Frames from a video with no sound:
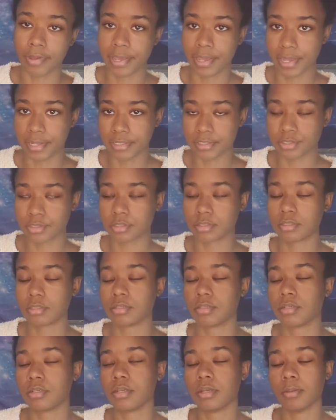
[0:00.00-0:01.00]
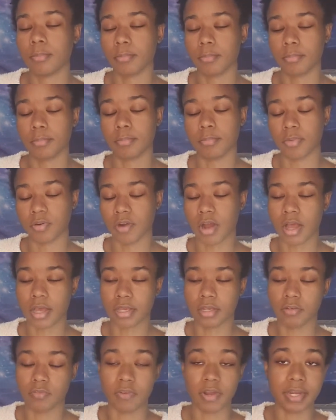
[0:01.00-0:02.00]
hence
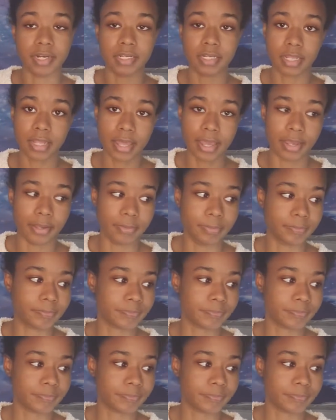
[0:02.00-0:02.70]
Moroccan red clay.